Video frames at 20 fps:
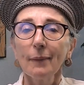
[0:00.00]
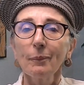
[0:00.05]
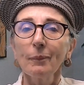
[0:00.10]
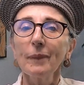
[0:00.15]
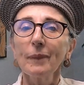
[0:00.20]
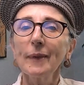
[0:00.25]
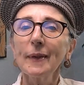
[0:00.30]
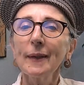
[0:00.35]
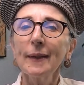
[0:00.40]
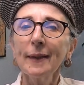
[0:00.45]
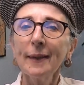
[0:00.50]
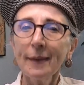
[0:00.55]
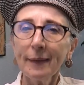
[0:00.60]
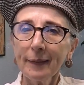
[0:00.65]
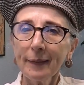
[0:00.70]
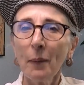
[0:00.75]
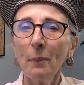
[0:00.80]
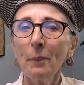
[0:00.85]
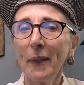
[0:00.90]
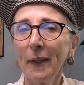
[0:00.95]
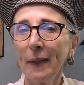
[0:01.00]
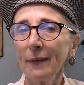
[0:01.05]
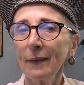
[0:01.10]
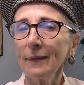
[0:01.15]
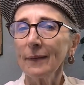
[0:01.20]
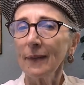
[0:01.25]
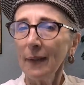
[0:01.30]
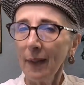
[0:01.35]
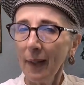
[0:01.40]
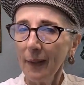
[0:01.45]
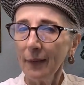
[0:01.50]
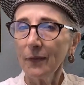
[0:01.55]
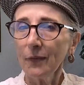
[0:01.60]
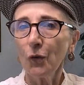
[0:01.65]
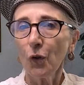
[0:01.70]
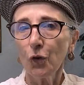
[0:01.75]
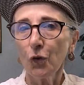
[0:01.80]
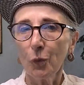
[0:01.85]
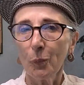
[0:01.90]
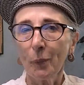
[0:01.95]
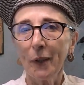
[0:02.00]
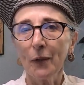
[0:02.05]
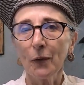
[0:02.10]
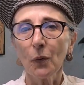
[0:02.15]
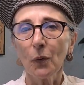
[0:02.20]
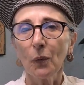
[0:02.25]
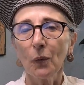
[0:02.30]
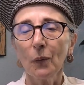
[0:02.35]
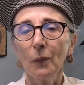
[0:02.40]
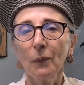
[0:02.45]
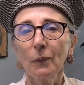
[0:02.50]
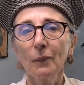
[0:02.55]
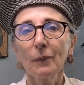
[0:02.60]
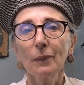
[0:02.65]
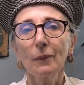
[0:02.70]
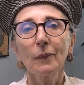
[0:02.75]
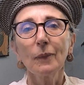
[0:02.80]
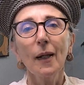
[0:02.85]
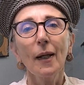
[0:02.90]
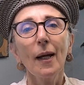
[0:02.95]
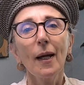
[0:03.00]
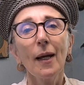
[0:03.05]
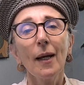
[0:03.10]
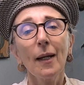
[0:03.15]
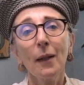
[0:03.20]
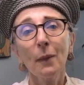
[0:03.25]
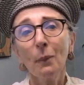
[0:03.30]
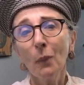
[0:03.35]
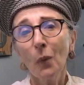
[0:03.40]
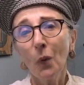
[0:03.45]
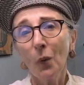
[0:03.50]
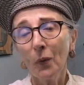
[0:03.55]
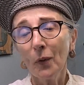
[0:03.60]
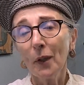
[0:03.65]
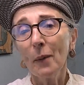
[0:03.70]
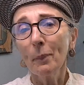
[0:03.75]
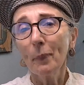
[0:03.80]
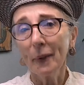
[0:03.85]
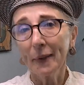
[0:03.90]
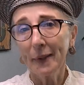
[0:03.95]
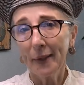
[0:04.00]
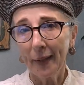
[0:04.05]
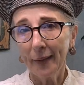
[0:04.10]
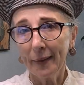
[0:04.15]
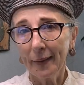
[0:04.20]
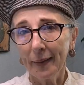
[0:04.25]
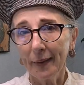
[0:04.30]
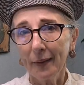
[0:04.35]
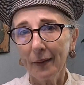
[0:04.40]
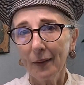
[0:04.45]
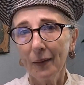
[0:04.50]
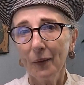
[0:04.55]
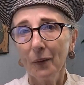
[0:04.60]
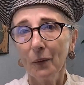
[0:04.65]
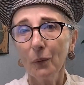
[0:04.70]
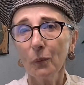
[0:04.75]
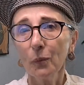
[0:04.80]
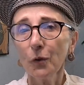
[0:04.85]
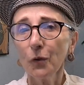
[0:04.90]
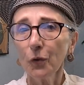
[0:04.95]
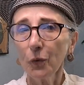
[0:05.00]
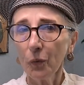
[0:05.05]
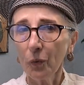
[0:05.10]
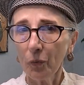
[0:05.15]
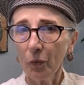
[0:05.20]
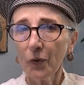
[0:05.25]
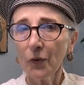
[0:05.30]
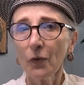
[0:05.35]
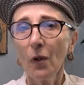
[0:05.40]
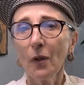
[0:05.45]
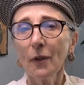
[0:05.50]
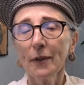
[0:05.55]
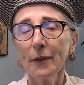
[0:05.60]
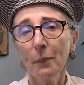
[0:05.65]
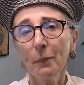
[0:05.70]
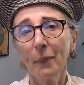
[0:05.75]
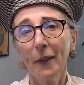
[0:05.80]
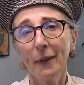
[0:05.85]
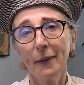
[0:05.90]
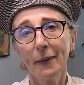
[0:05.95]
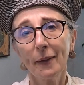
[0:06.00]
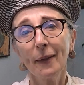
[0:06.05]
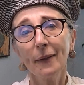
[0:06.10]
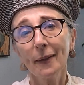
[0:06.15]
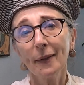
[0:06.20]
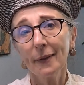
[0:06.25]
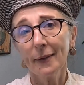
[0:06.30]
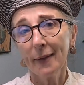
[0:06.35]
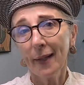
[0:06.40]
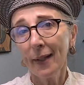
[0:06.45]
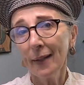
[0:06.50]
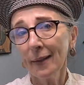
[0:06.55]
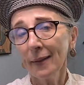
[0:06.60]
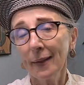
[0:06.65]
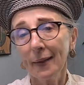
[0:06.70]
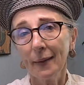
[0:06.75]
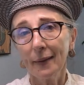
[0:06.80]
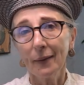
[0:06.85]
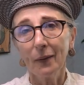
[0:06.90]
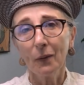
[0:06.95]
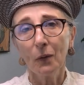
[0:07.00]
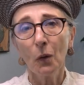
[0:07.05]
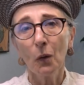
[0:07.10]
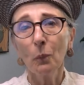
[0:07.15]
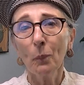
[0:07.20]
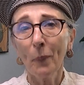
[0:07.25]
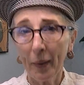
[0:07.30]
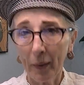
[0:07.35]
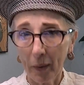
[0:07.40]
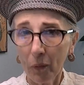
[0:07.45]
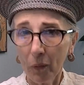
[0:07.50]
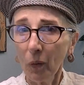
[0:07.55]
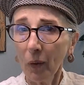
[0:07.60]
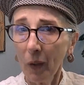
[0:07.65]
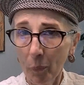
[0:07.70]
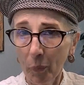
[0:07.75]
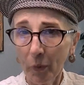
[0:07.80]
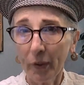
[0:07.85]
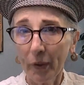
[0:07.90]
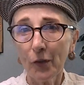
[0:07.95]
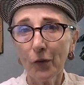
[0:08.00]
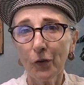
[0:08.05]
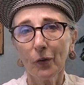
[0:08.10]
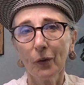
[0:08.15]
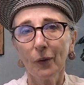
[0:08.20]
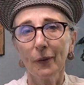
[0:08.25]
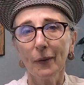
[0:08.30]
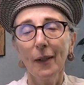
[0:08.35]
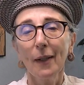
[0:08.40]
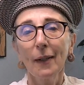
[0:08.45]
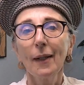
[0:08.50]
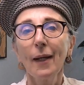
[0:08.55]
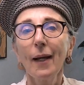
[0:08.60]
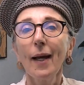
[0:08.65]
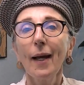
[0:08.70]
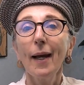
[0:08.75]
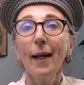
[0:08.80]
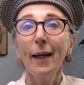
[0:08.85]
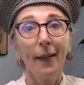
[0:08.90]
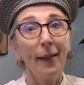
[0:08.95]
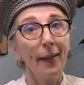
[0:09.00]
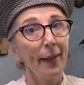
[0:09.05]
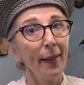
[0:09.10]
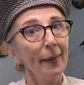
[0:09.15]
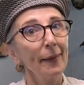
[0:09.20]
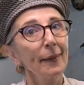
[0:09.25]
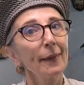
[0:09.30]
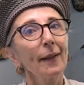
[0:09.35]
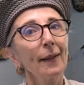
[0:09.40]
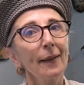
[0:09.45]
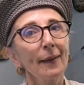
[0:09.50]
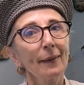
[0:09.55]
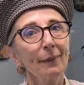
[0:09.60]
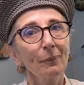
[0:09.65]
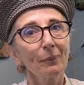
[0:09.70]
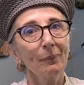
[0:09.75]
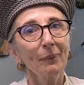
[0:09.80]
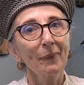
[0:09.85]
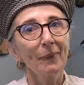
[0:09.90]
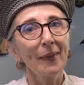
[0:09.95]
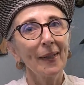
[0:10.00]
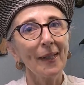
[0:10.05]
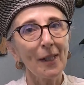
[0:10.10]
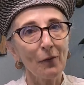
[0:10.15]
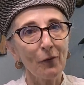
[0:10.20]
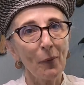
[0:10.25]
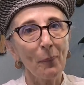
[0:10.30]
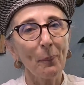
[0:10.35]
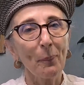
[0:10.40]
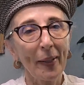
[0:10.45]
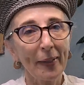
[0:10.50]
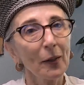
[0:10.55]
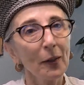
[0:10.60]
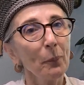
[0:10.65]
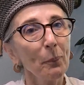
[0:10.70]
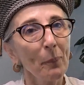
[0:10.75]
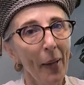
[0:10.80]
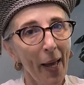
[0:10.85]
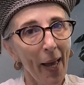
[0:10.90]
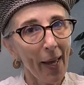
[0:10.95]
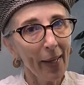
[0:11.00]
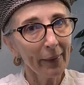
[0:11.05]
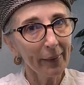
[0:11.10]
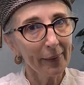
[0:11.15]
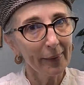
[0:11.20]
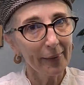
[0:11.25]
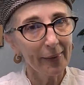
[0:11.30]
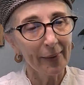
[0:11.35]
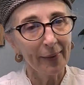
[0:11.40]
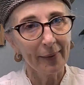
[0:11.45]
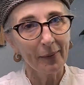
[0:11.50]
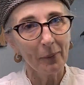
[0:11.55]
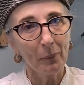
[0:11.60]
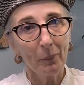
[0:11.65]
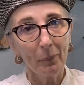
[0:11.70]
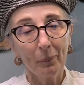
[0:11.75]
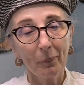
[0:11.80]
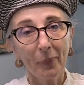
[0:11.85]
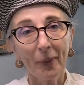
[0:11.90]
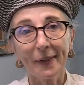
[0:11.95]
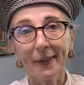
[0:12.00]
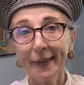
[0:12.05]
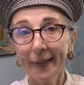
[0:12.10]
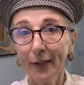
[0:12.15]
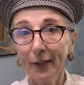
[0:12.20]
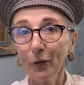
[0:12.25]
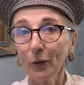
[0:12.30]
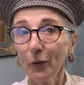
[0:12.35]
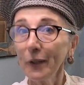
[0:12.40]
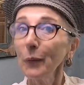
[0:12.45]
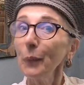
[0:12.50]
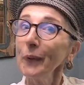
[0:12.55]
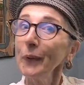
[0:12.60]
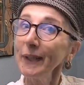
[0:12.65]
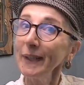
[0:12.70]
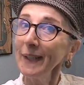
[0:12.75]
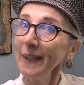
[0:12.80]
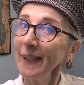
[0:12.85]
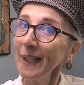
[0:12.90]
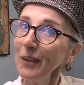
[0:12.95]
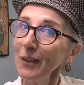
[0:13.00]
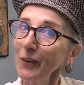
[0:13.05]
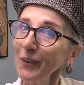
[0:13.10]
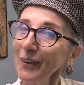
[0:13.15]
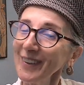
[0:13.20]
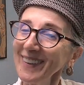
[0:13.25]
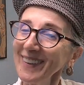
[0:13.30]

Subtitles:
This can make us less judgmental and more empathetic, which could result in better understanding, collaboration, and even better parenting, particularly with teenagers.